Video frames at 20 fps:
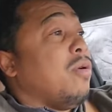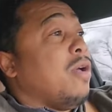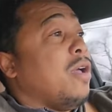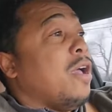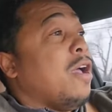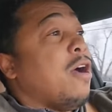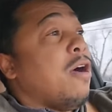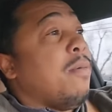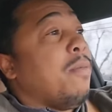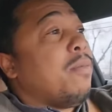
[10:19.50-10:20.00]

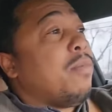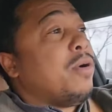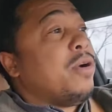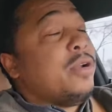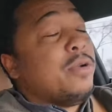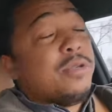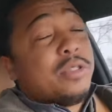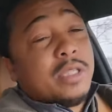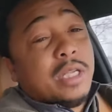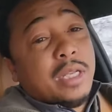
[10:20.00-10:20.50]
help
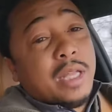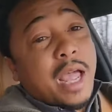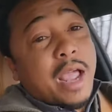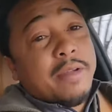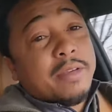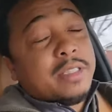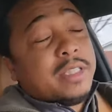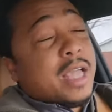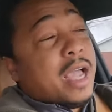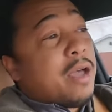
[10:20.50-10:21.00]
produce a
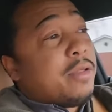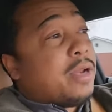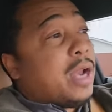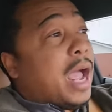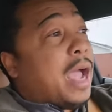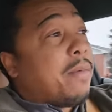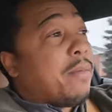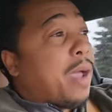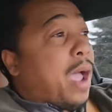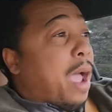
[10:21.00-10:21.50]
lifestyle that
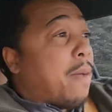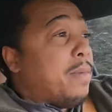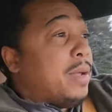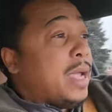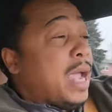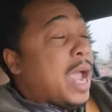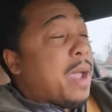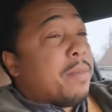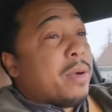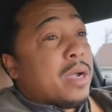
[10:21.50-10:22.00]
I
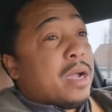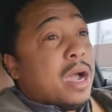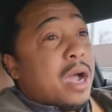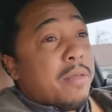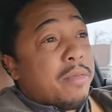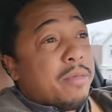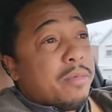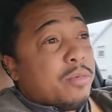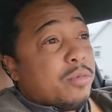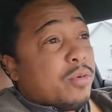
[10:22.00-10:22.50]
became
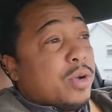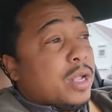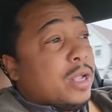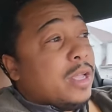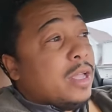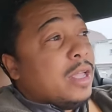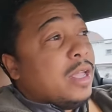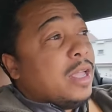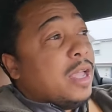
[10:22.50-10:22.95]
accompanied with,